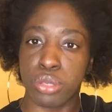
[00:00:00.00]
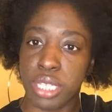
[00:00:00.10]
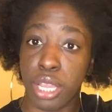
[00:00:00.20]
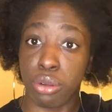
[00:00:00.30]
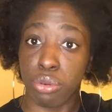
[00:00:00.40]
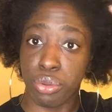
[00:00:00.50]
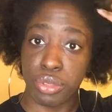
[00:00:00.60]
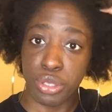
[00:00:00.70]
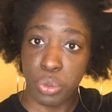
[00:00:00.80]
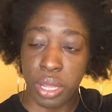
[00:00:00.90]
hair growth
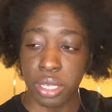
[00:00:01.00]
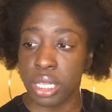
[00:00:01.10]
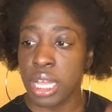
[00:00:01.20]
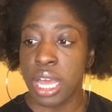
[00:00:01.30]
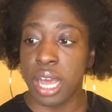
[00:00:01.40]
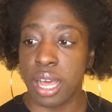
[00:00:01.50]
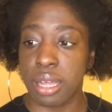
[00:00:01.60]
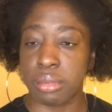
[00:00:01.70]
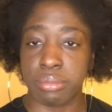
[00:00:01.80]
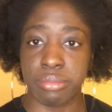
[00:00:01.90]
as well.
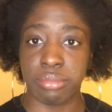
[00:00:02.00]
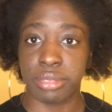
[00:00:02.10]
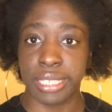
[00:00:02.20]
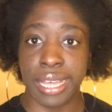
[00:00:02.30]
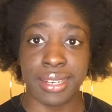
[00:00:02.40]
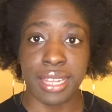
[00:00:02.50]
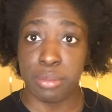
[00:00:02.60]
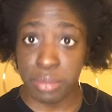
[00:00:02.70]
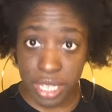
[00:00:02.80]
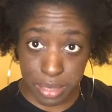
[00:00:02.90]
A lot of
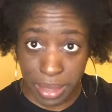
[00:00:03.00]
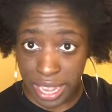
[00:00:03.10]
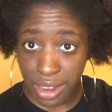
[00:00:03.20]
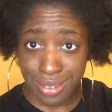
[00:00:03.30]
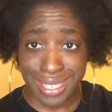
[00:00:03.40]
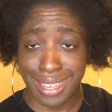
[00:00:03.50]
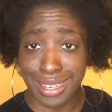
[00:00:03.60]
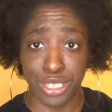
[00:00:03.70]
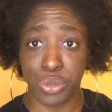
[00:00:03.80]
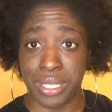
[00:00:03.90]
time, because my hair is like in
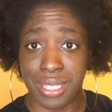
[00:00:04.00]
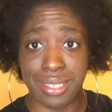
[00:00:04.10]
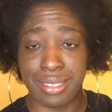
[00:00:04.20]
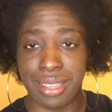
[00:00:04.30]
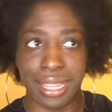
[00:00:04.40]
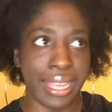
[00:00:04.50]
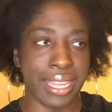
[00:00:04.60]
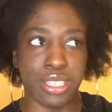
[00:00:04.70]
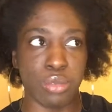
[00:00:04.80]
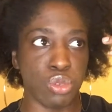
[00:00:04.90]
a twisted, like
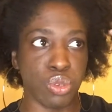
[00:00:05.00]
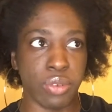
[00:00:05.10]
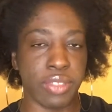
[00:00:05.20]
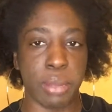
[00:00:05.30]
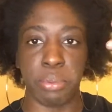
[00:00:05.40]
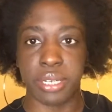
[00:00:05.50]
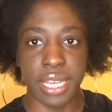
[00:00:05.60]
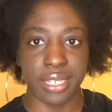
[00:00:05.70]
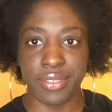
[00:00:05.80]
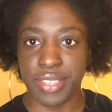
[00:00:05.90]
in some sort of like
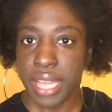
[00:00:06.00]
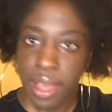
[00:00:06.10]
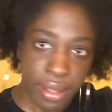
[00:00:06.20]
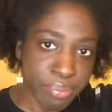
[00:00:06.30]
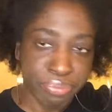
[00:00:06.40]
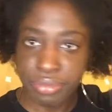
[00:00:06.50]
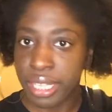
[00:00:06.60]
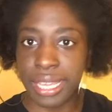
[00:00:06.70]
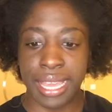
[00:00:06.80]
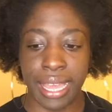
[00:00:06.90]
protective style.
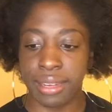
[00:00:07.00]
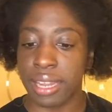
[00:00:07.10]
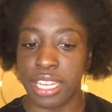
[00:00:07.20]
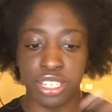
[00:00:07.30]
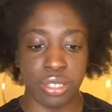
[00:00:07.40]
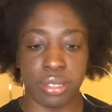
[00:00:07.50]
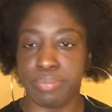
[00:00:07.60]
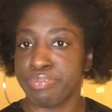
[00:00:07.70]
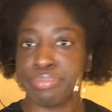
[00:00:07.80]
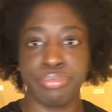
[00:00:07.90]
Again, I just
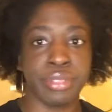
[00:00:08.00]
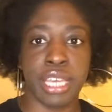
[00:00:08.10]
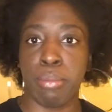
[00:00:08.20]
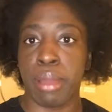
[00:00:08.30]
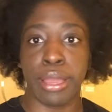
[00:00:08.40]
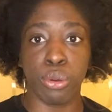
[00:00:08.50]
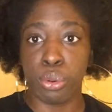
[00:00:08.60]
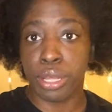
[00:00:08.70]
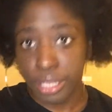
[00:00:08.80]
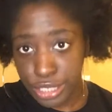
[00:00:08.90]
get my
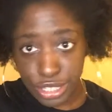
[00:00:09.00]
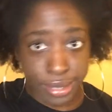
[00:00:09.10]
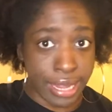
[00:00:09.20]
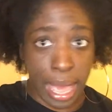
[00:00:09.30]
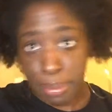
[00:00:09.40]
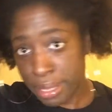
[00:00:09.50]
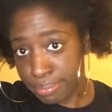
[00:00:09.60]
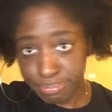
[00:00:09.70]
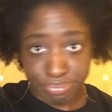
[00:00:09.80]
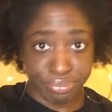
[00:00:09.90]
oil and just dab
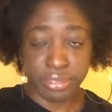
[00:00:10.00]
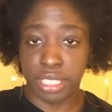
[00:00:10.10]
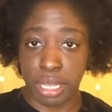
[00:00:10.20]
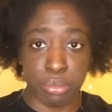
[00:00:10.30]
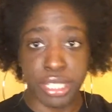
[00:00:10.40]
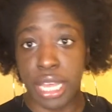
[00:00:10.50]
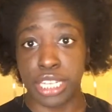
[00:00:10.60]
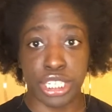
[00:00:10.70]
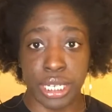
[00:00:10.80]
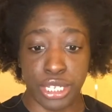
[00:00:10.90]
it and
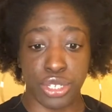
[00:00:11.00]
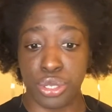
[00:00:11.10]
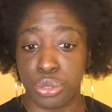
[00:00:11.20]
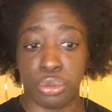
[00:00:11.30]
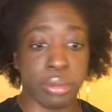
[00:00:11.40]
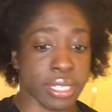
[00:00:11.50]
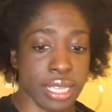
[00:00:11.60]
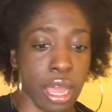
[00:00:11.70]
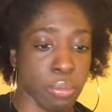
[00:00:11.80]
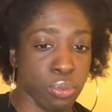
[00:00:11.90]
massage it into my
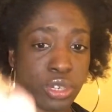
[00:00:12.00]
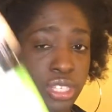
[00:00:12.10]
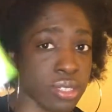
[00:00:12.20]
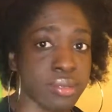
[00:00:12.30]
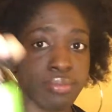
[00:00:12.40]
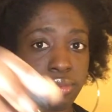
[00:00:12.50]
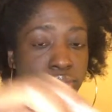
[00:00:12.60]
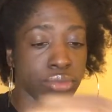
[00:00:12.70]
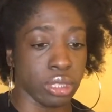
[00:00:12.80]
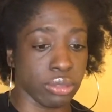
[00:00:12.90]
scalp, which is
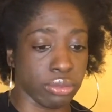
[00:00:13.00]
You